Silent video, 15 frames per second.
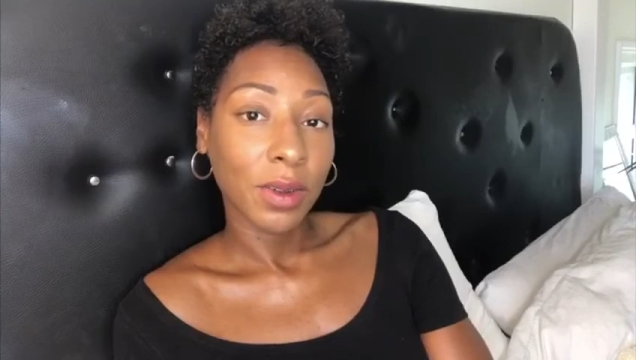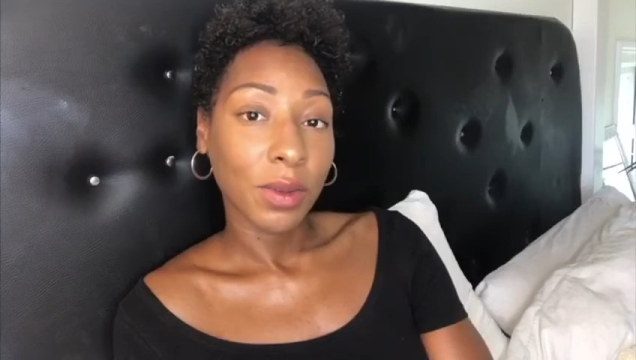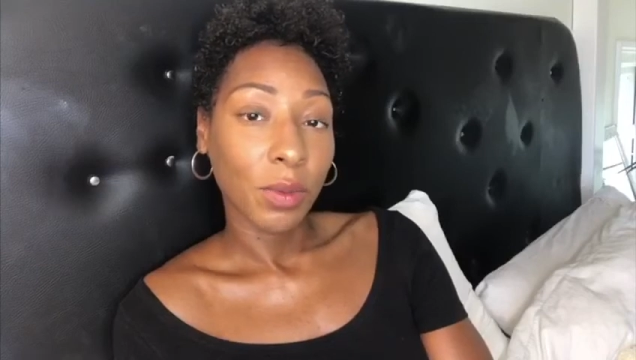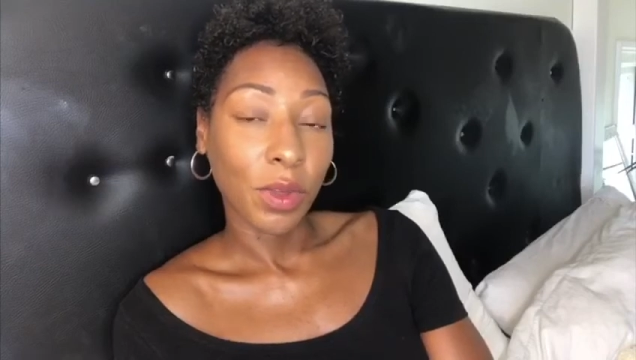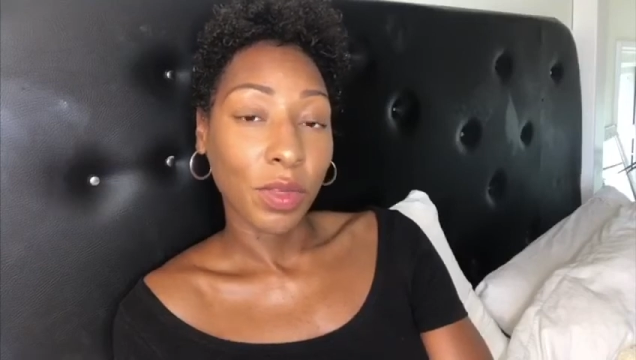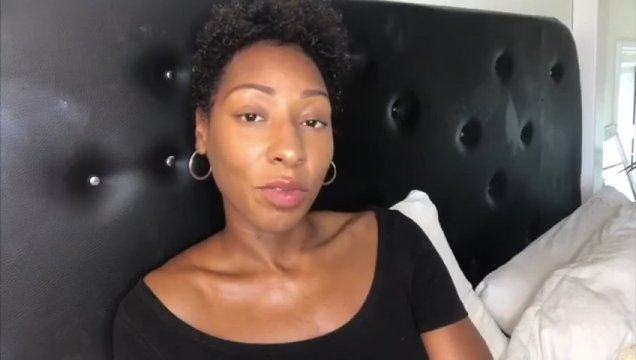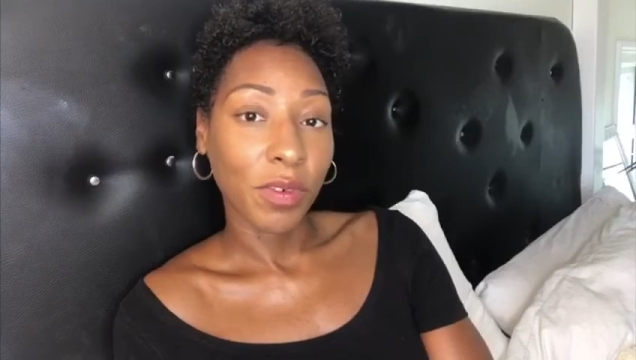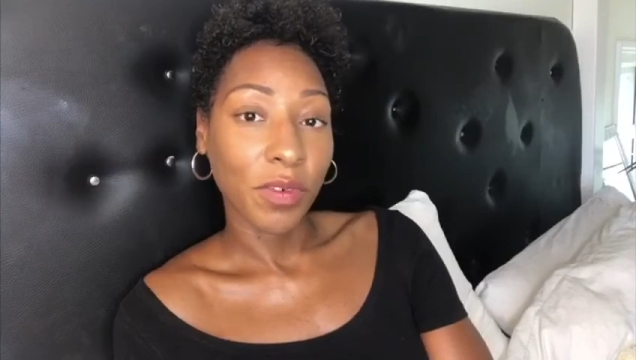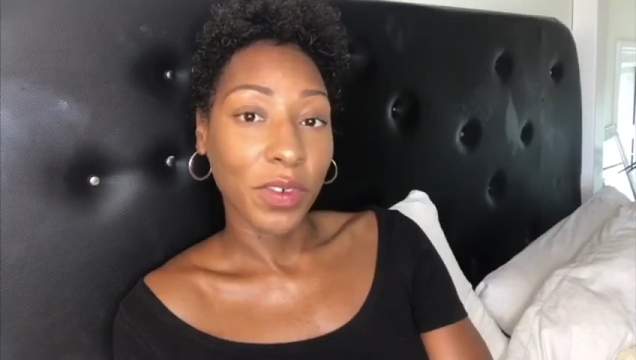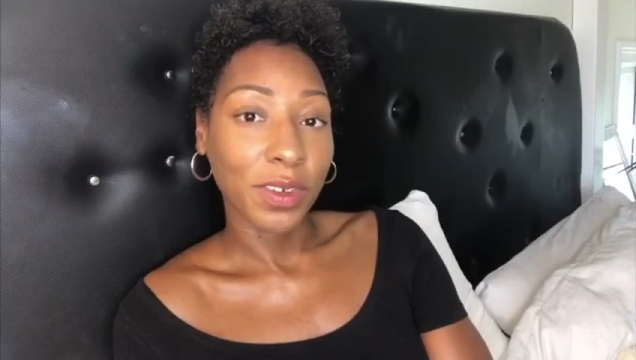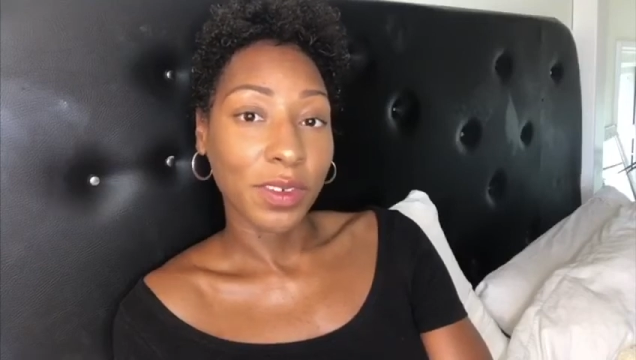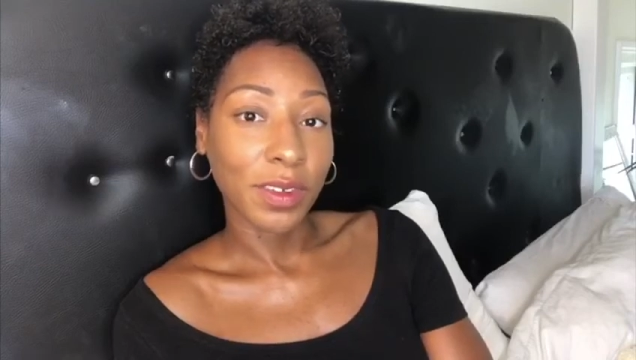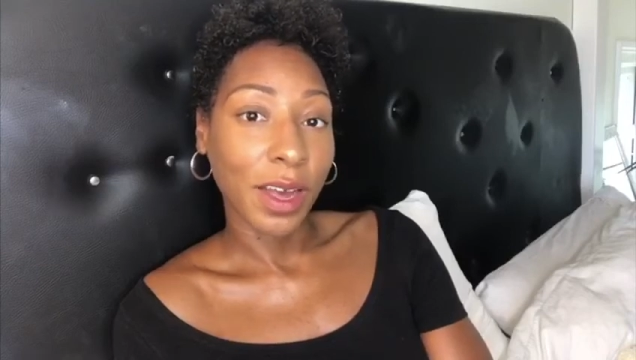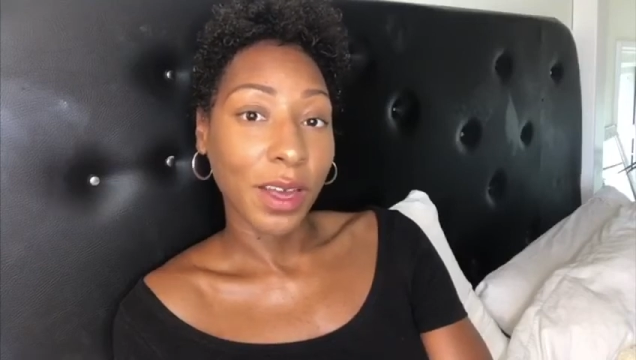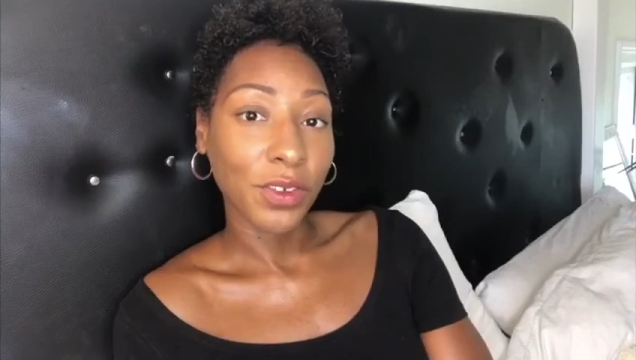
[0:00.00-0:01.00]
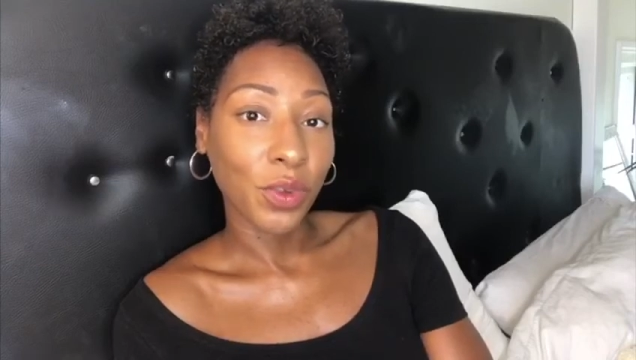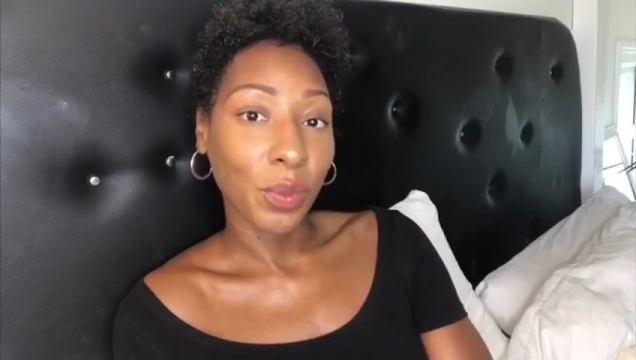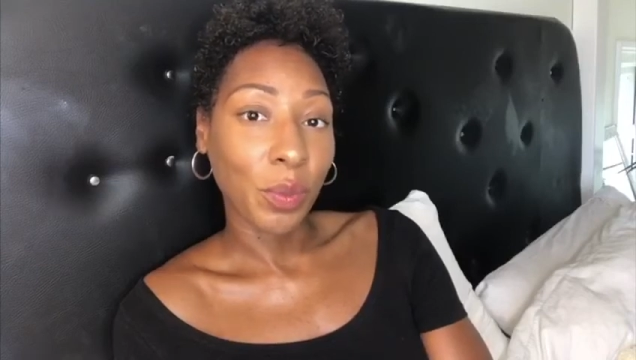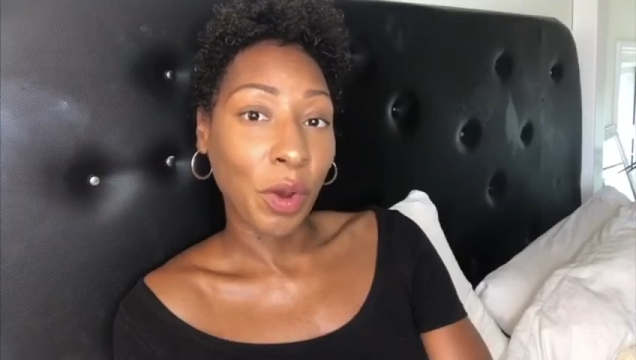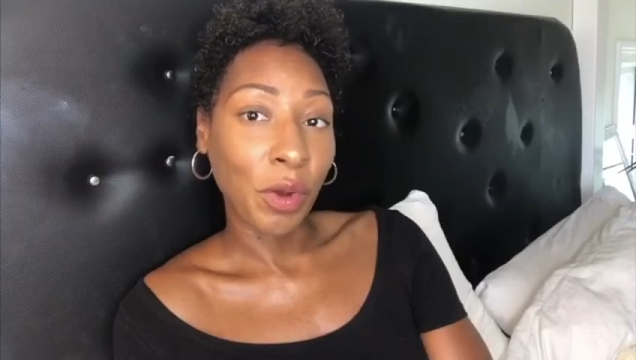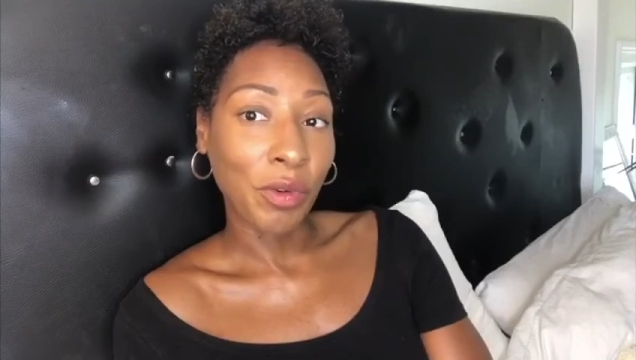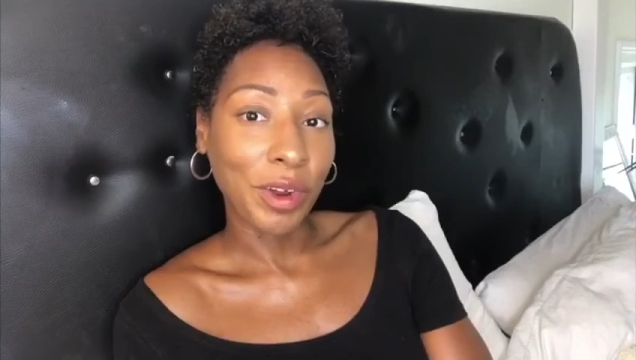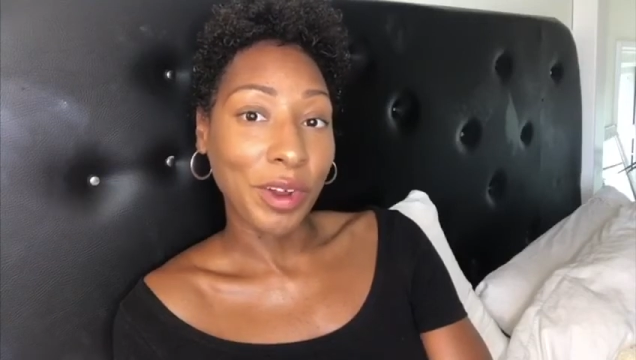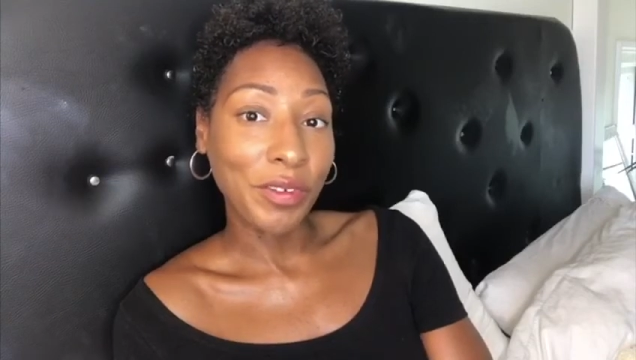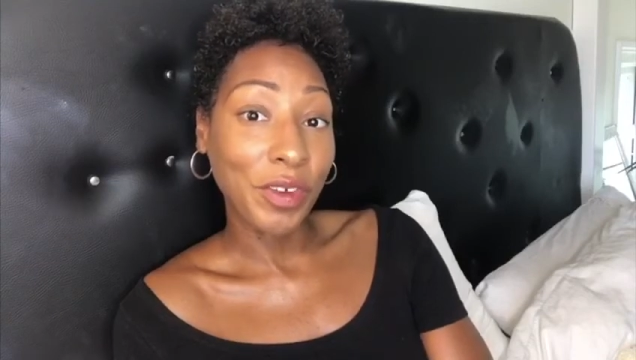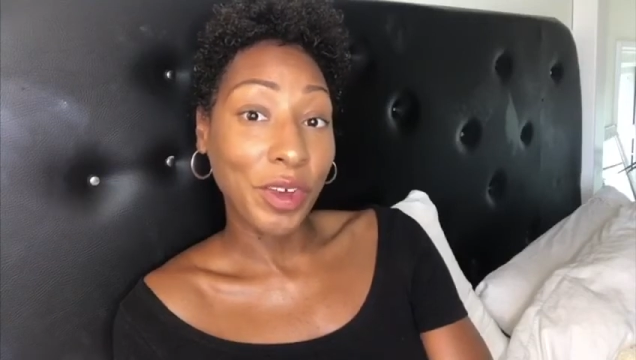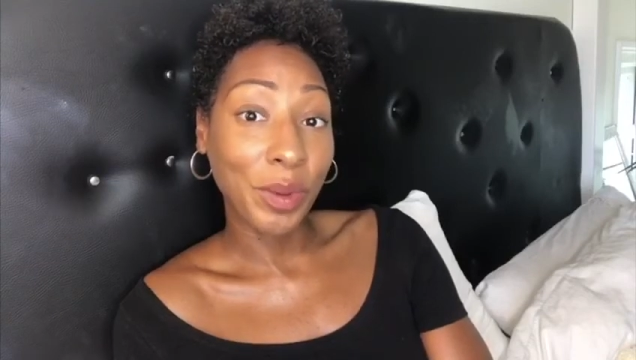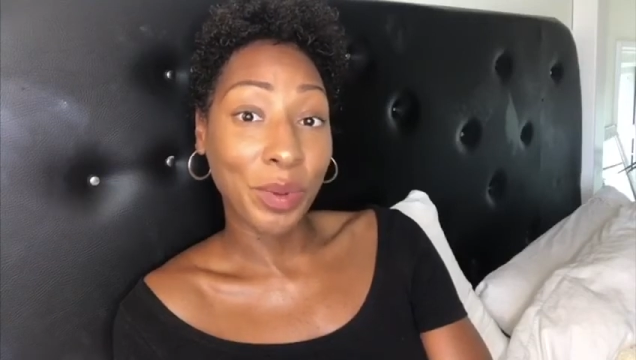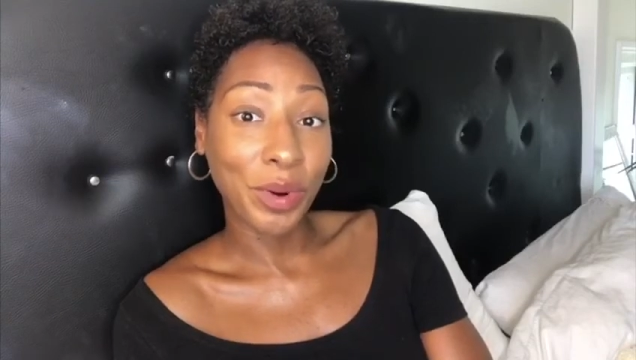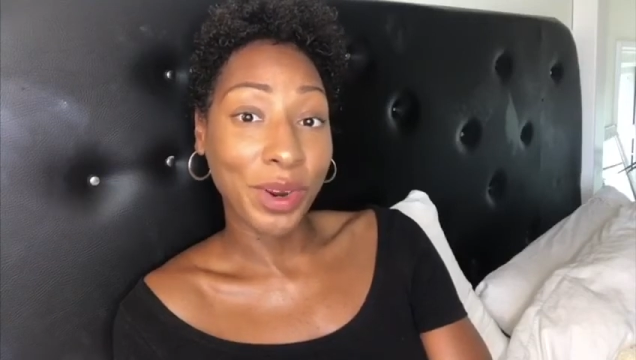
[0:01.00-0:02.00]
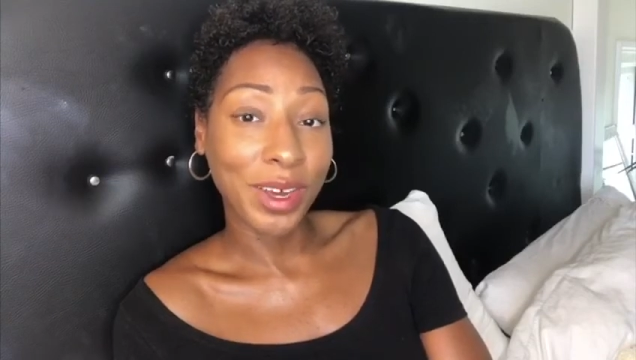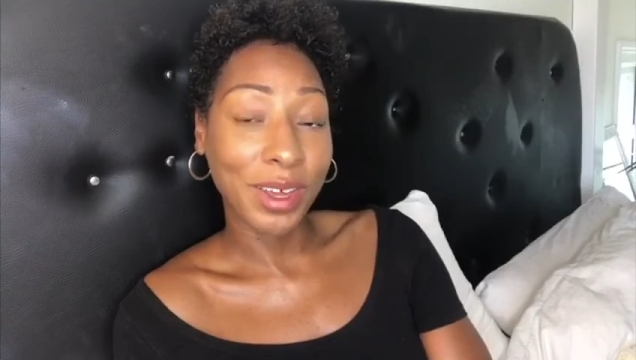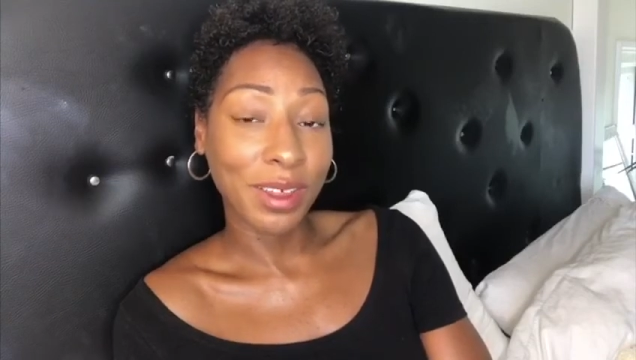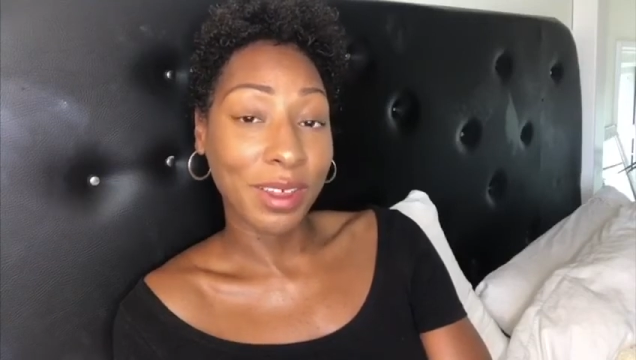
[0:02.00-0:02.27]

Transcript: What thriftless sighs shall poor Olivia breathe?